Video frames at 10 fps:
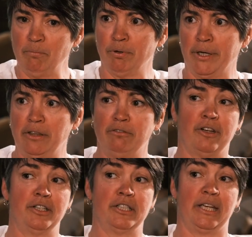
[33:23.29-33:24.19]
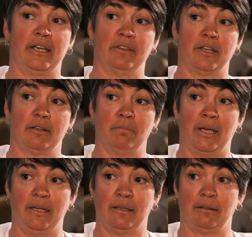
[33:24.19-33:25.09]
bring the funding in that can
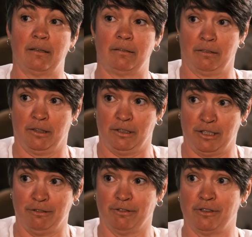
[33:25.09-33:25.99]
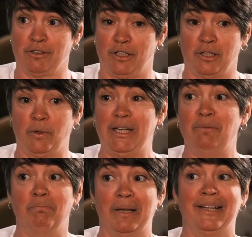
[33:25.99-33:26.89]
make the difference. You know, we
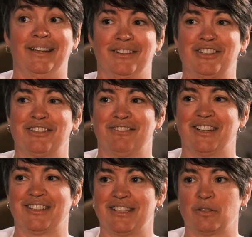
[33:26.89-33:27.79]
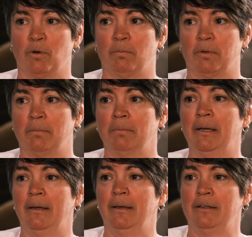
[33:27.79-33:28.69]
need billions to fix this problem.
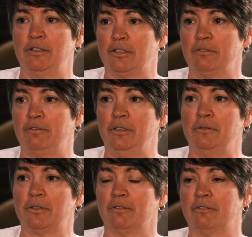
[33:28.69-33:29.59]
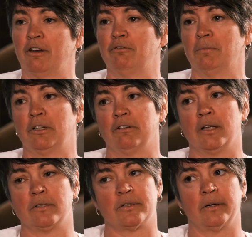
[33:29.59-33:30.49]
Just a few sort of government
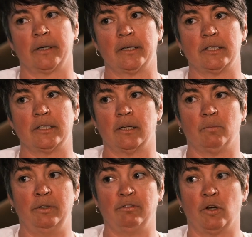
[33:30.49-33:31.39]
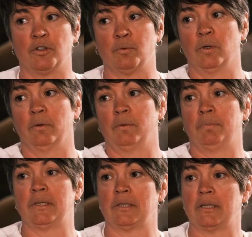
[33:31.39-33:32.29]
grants aren't going to do it. We've got to work
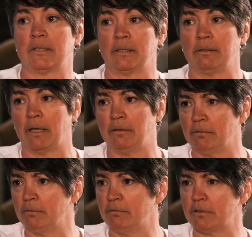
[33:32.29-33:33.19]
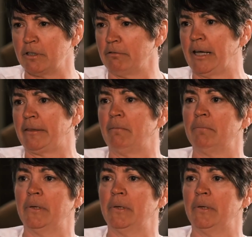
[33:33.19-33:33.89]
with business and direct that